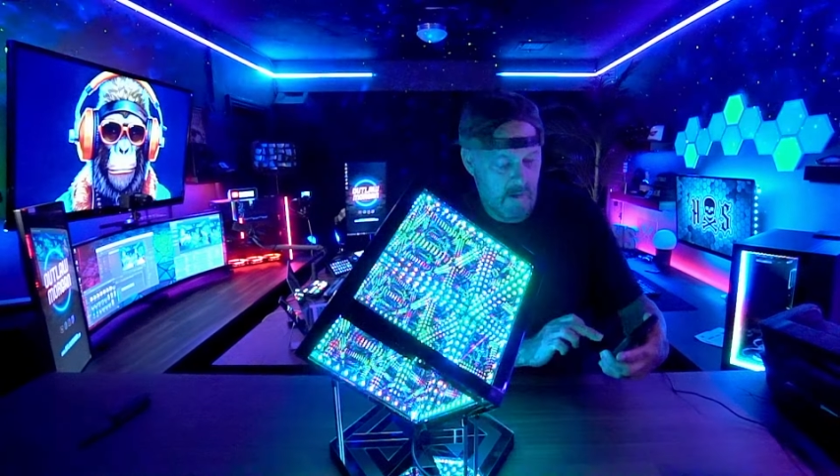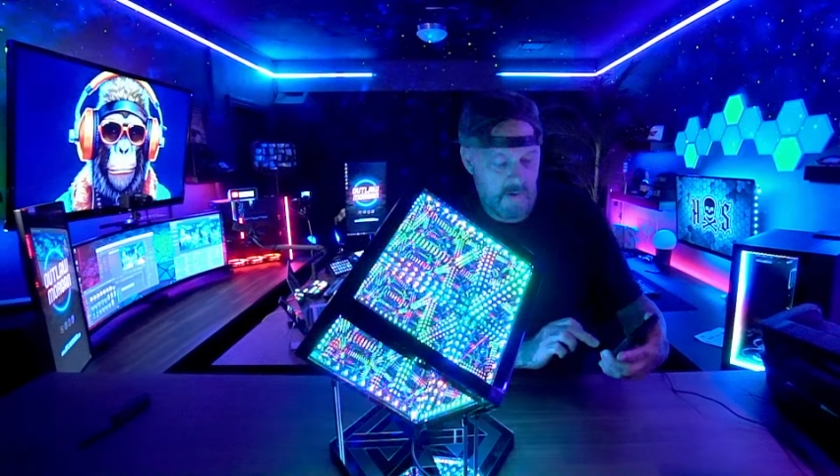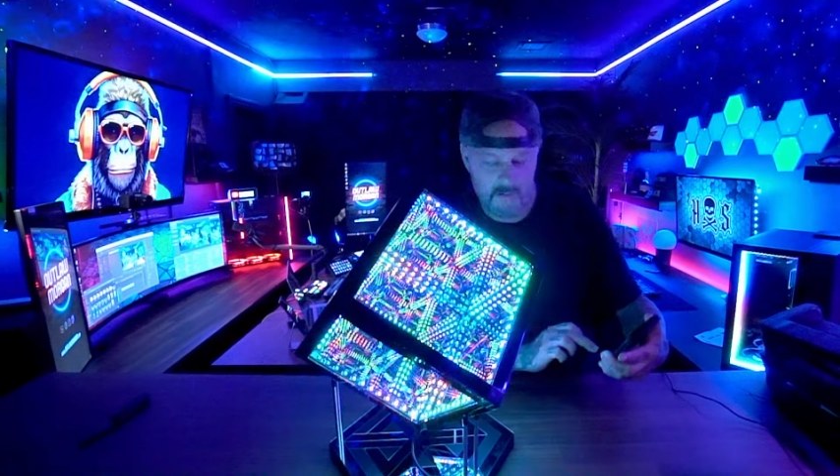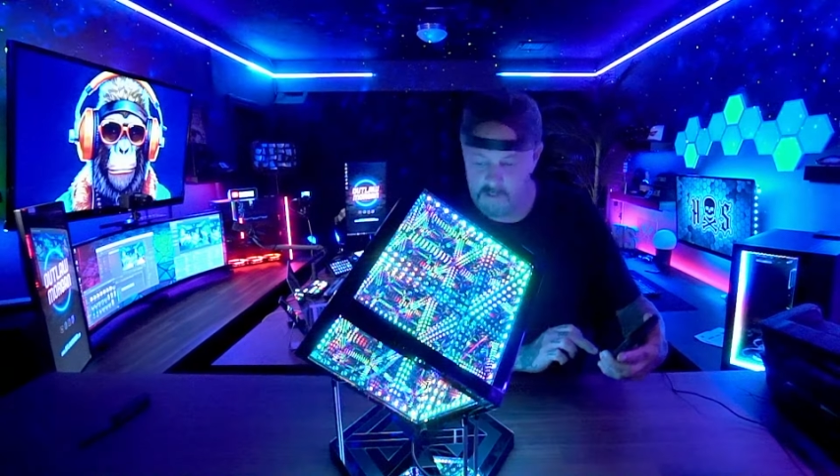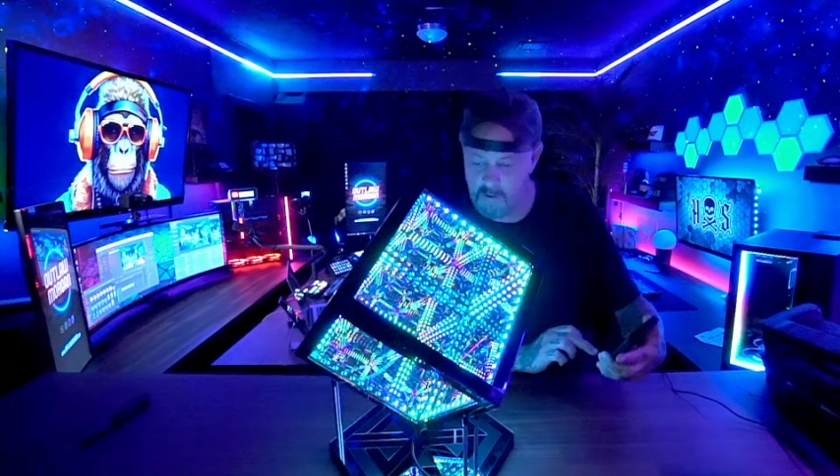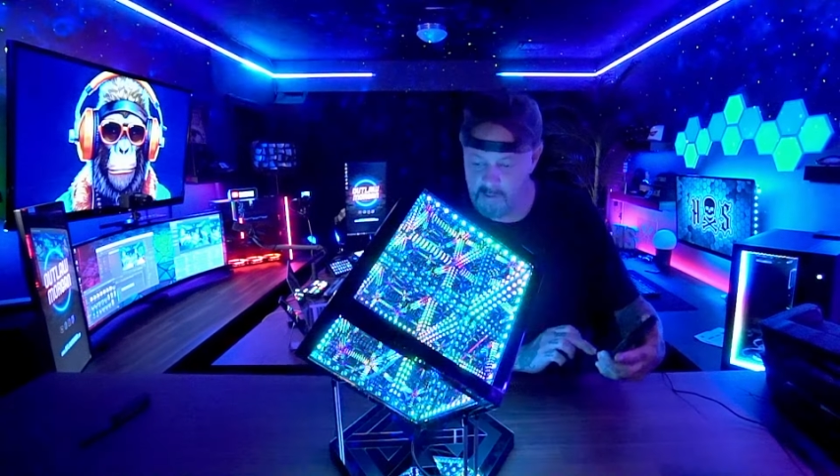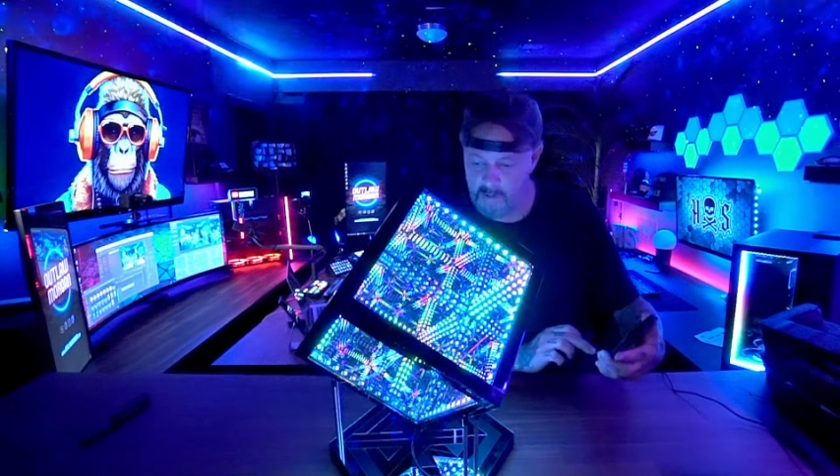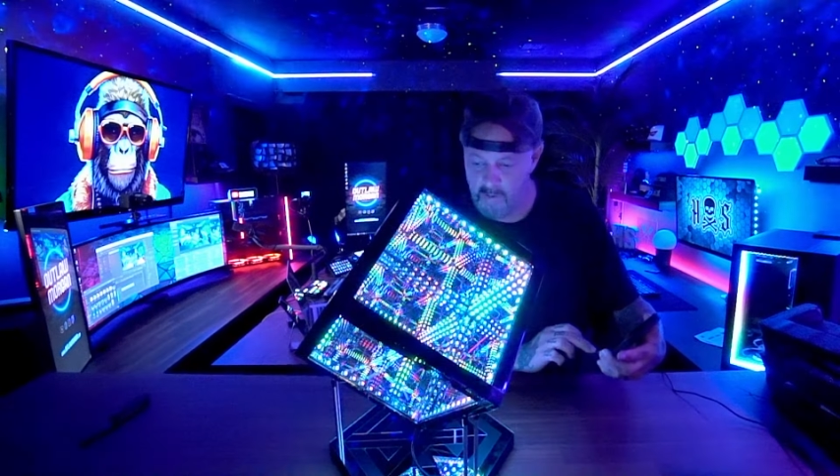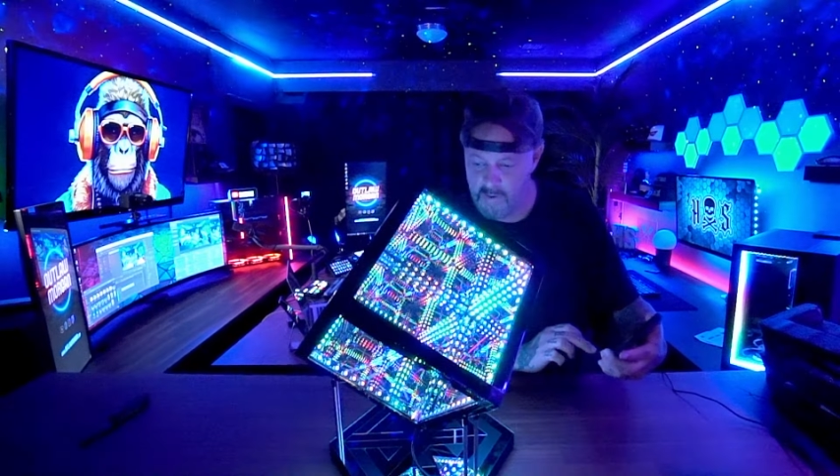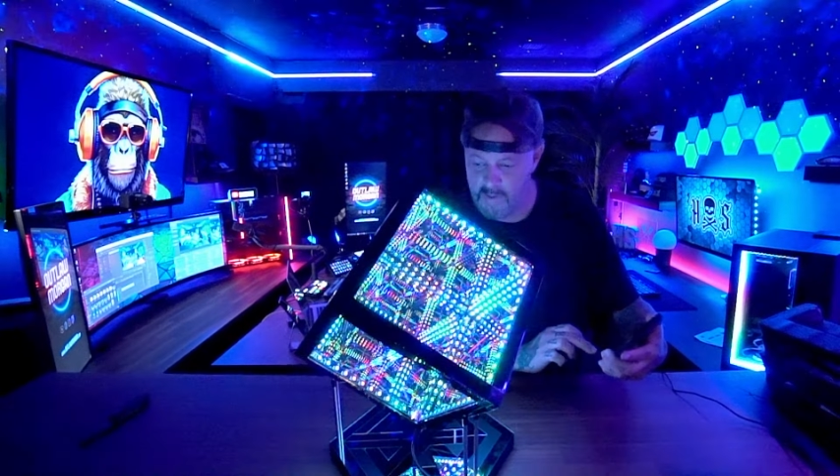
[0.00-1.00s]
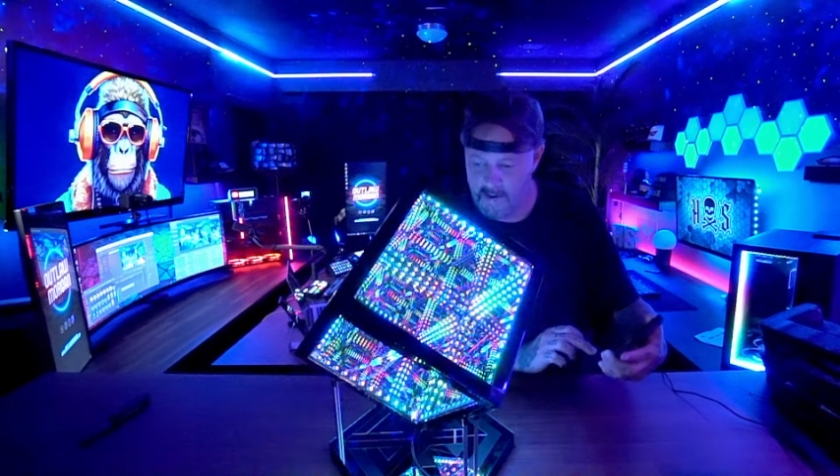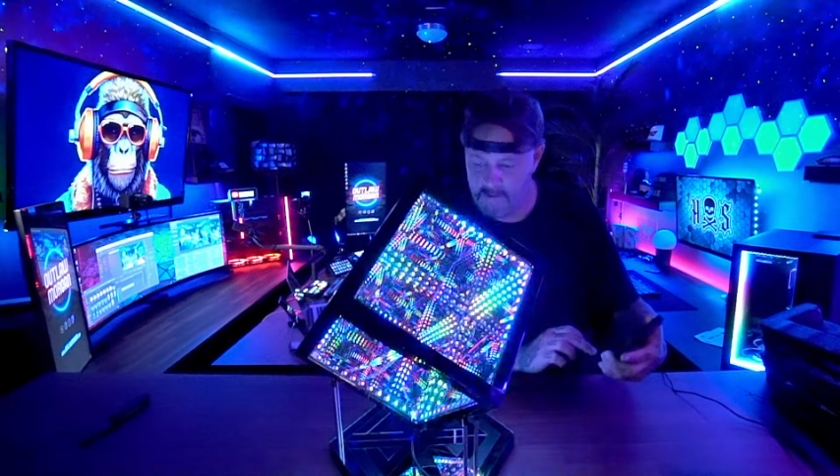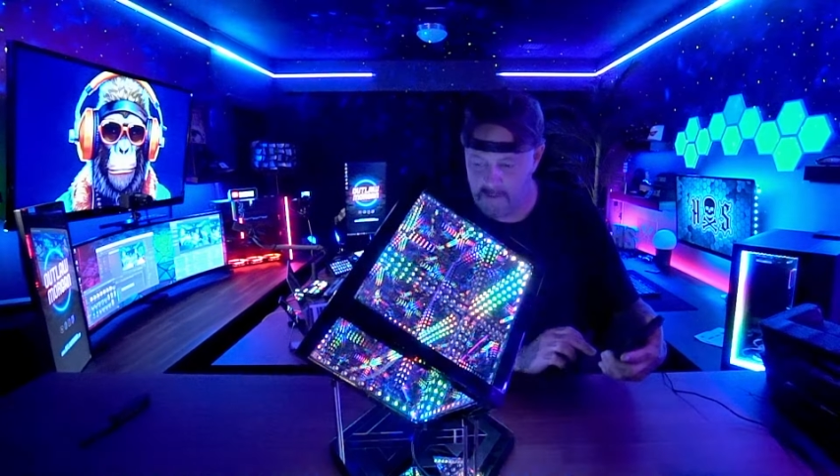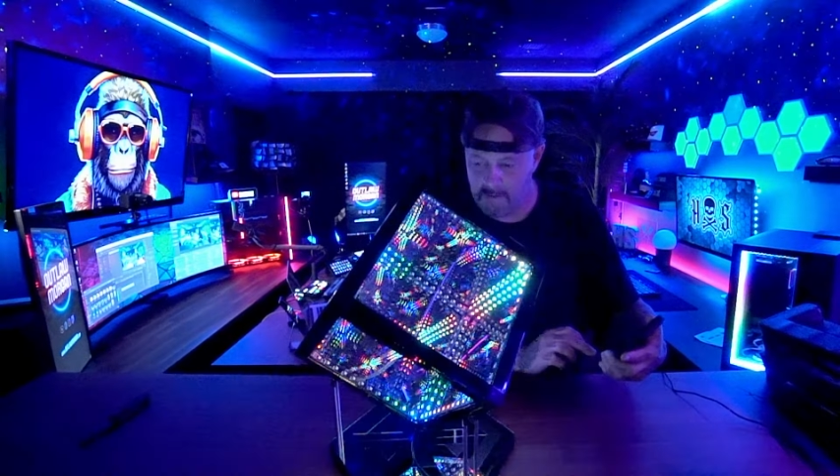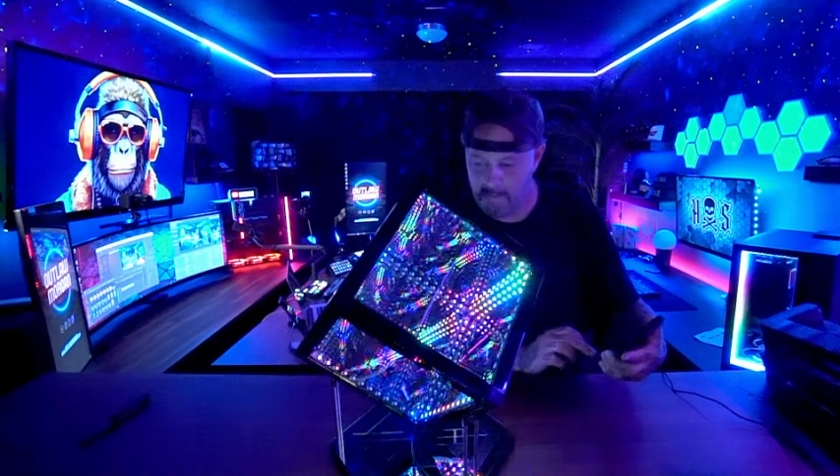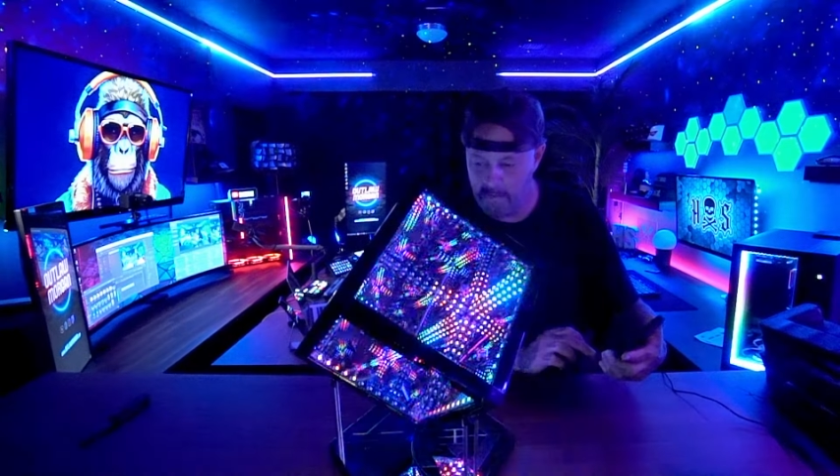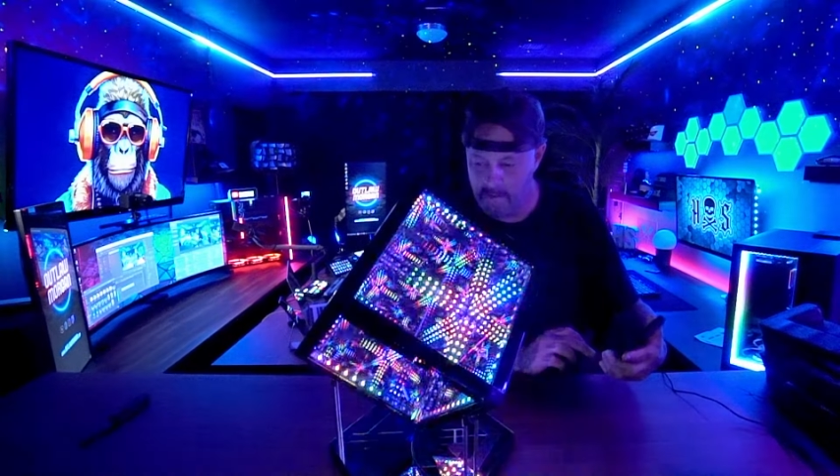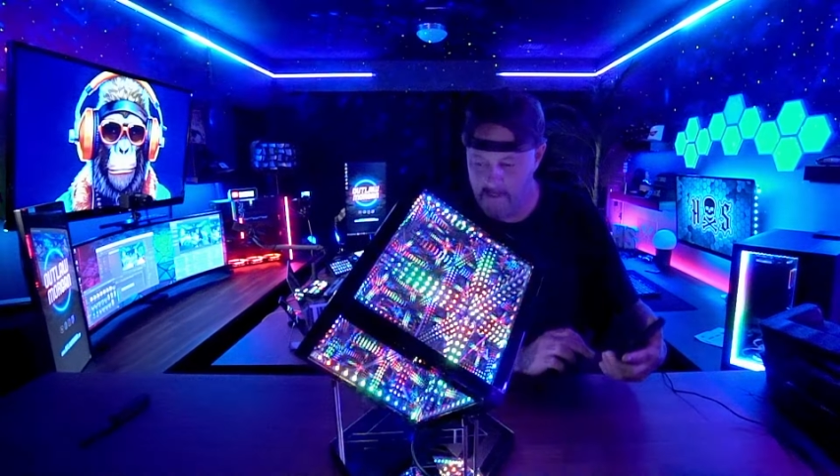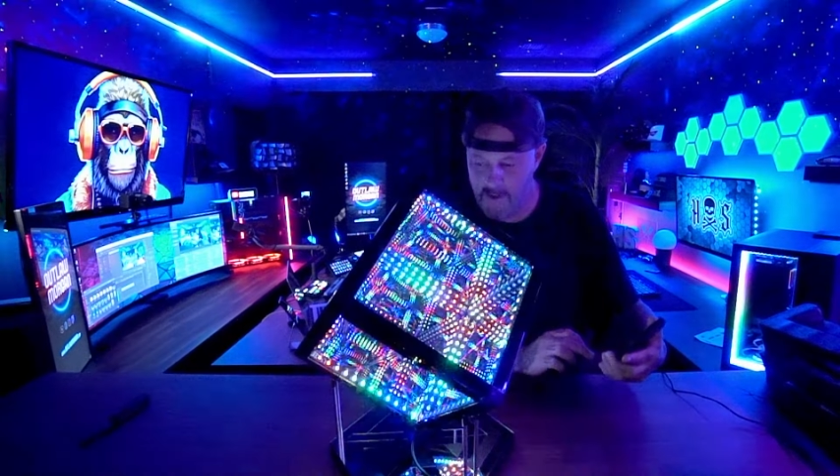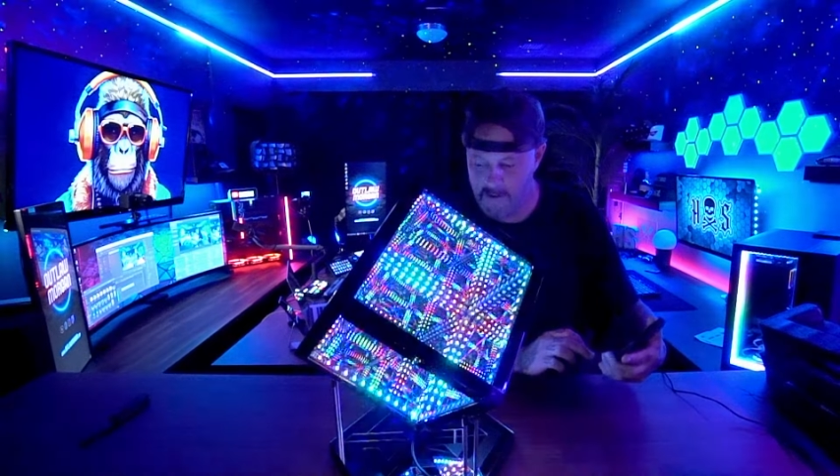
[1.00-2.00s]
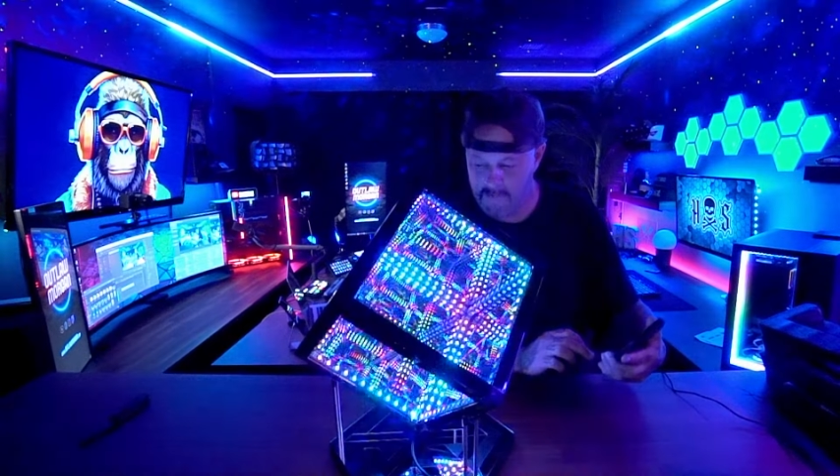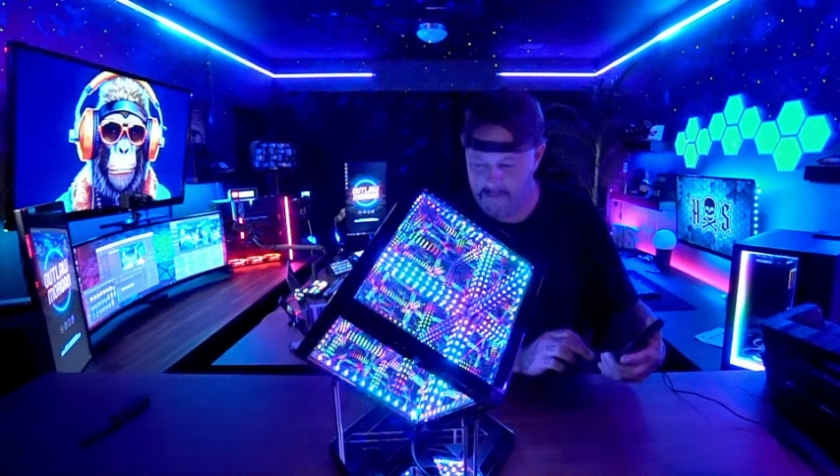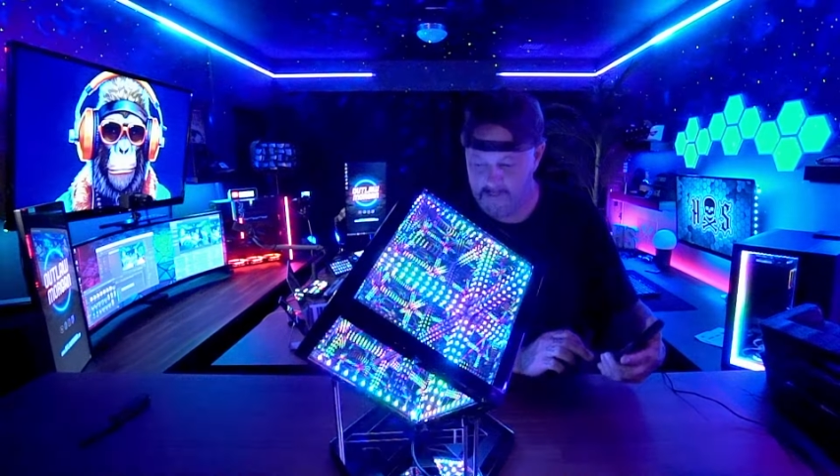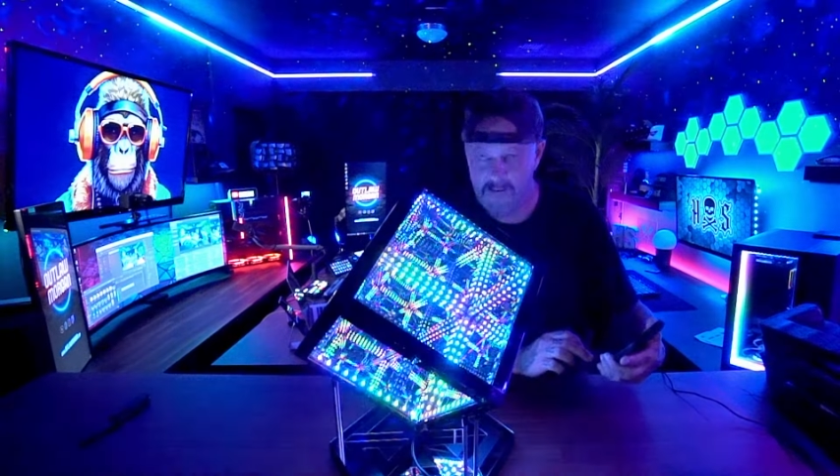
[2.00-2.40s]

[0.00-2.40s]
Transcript: you can start to go in there and start to play around.